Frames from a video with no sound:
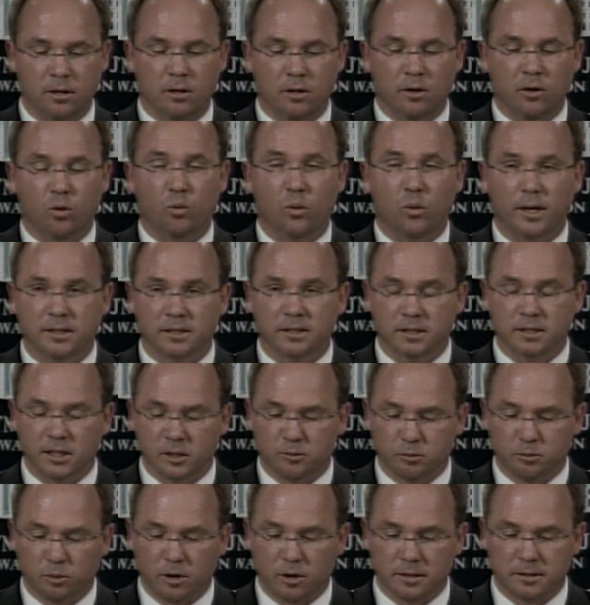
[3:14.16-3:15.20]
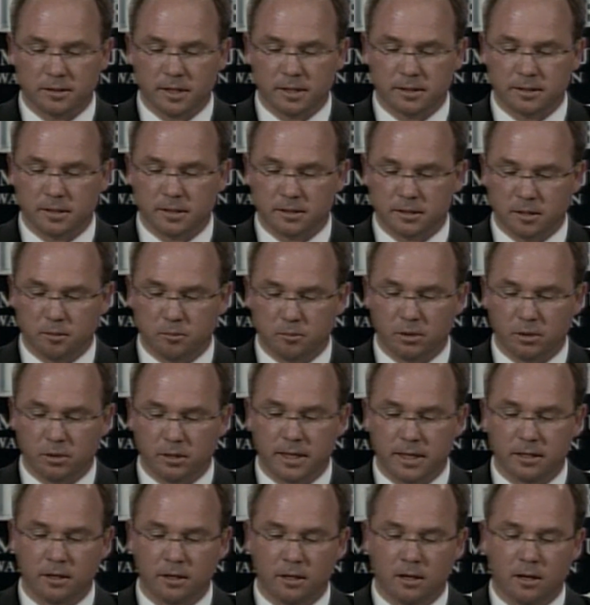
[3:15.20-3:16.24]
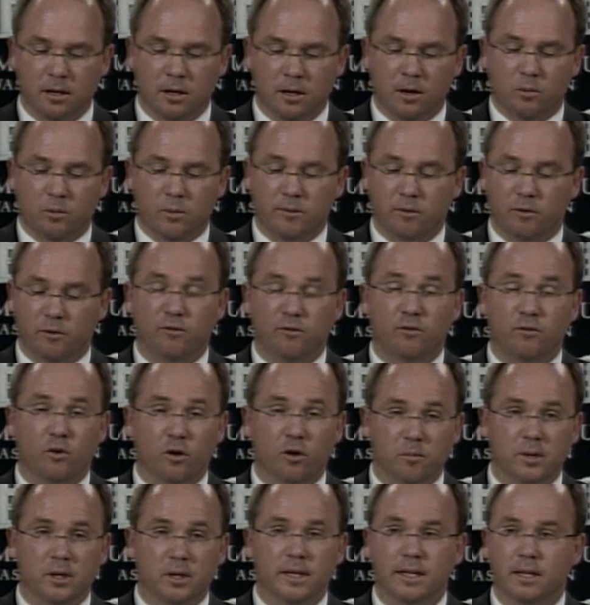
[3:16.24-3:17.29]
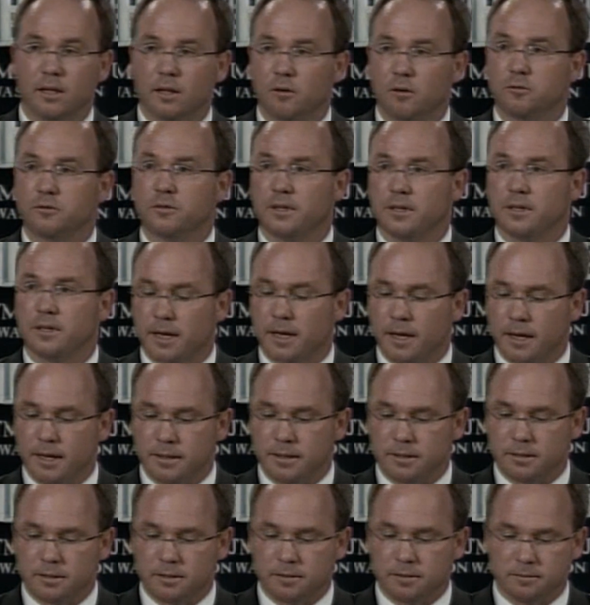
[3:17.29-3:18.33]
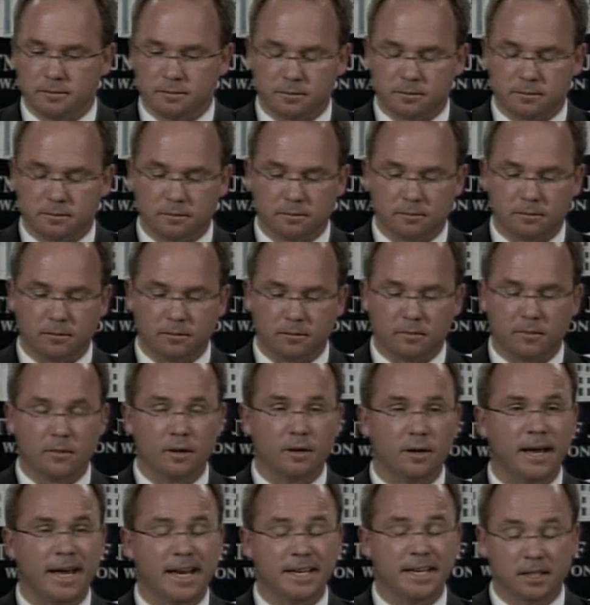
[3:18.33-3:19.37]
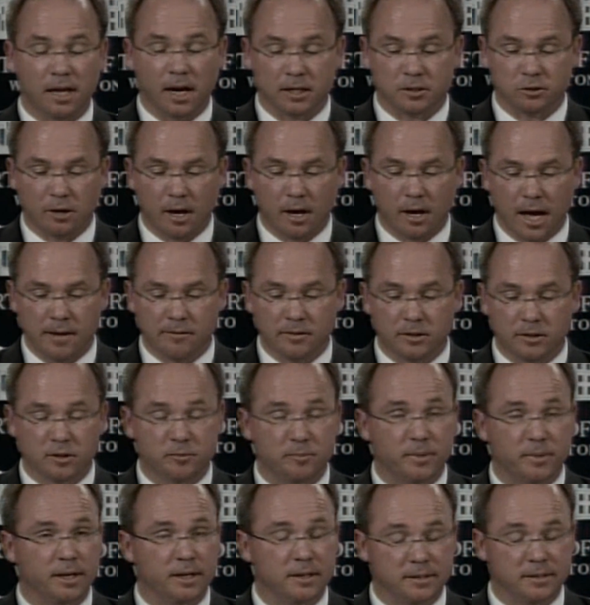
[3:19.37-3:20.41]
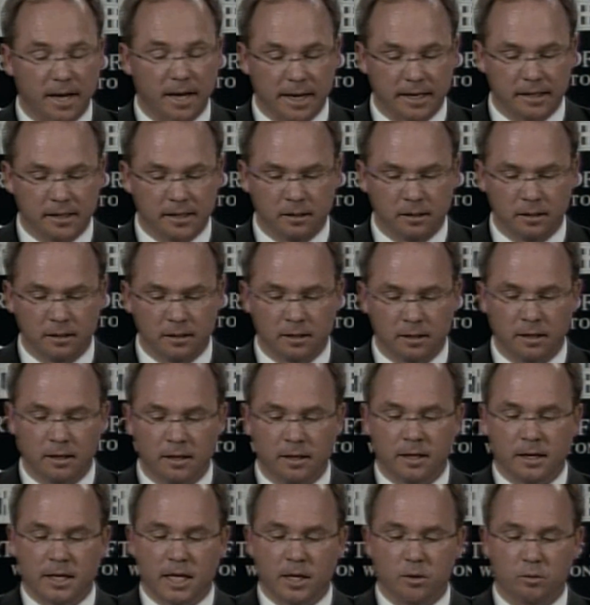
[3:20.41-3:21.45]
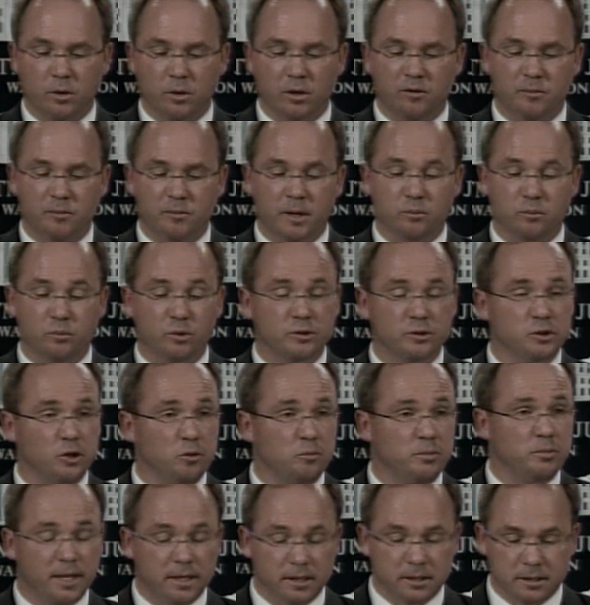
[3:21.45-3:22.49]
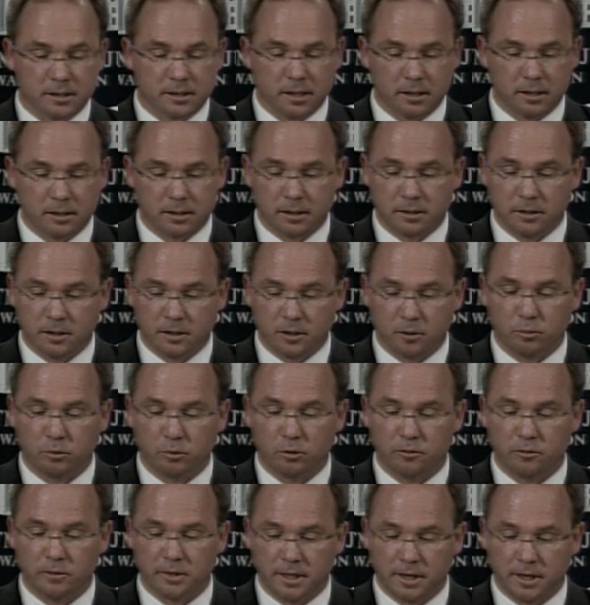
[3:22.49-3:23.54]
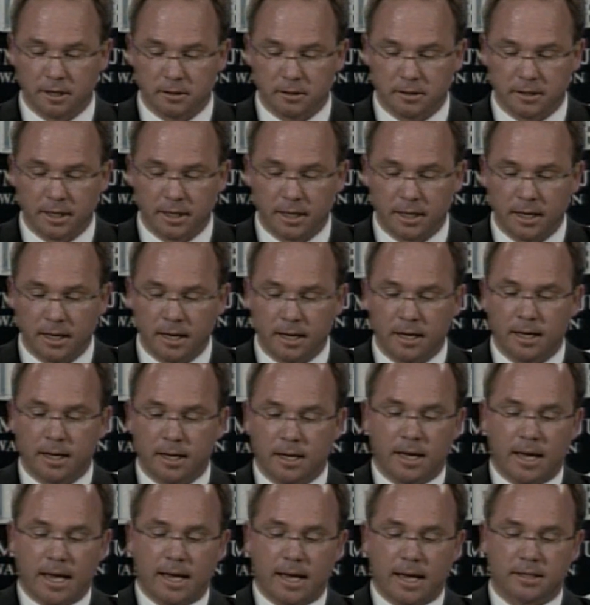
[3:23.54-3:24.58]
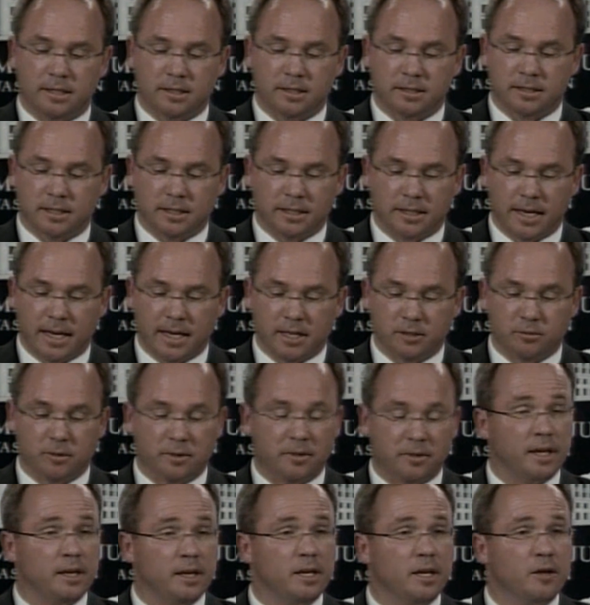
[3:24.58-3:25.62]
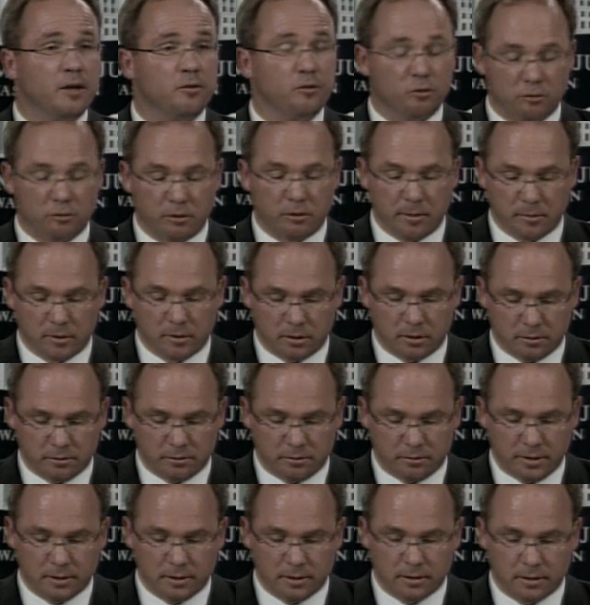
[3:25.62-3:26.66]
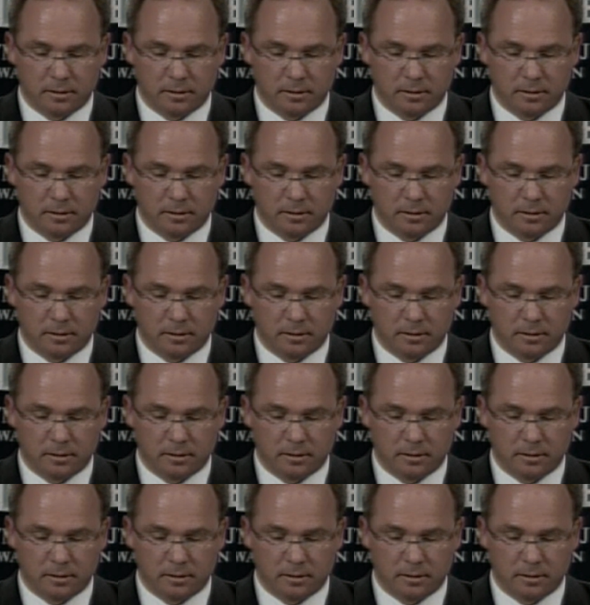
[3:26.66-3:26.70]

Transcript: Once this process is complete, we will formally close the case. Had Dr. Ivins been indicted, he would have been presumed innocent until proven guilty, as is the case with any other criminal defendant.